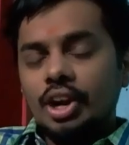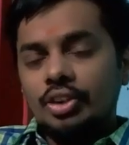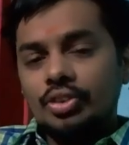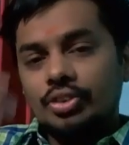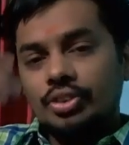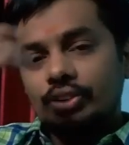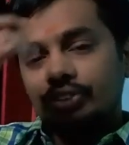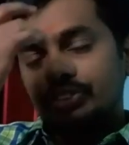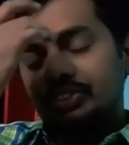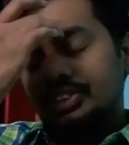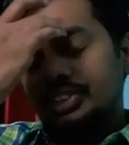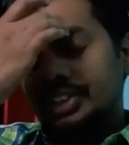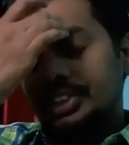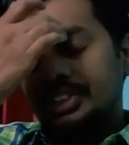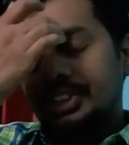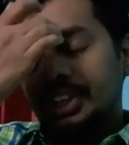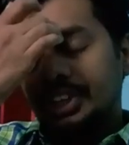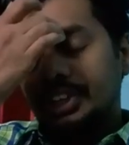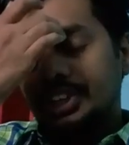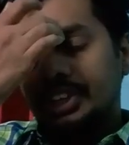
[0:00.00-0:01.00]
I have
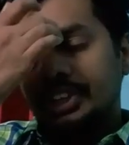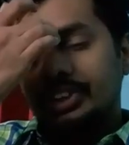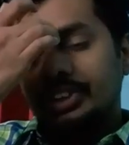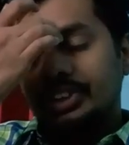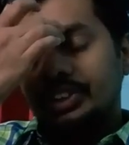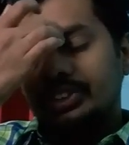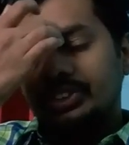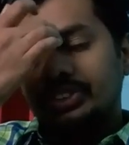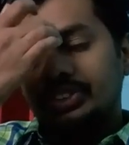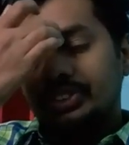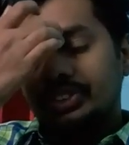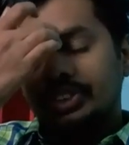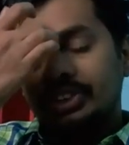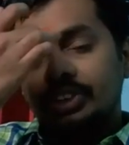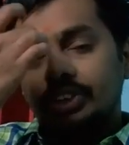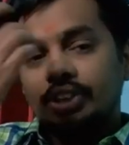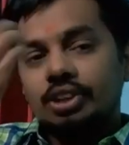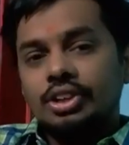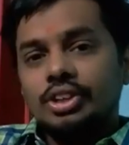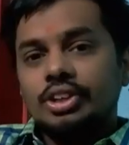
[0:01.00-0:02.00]
considered 10 degrees.
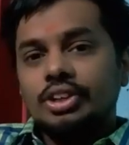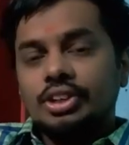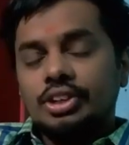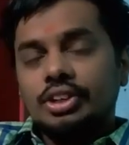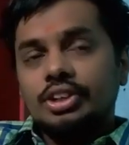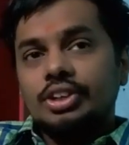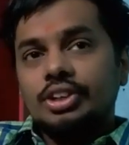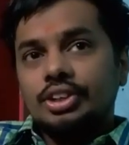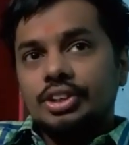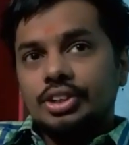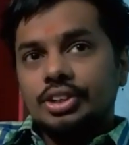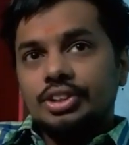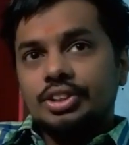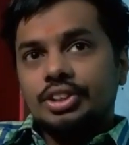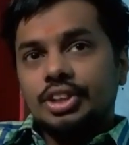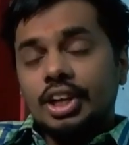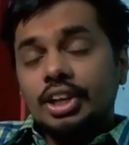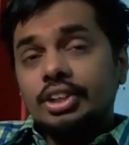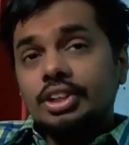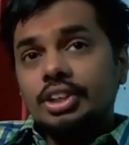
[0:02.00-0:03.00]

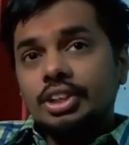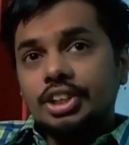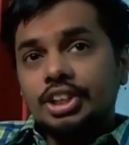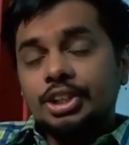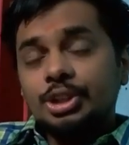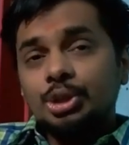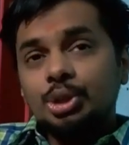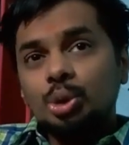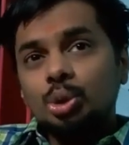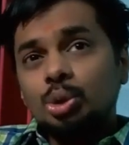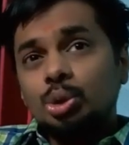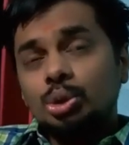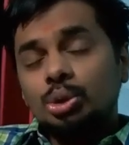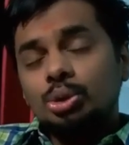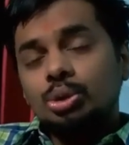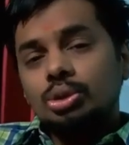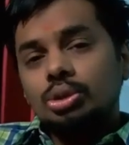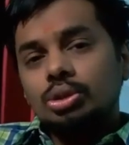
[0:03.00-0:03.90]
10 into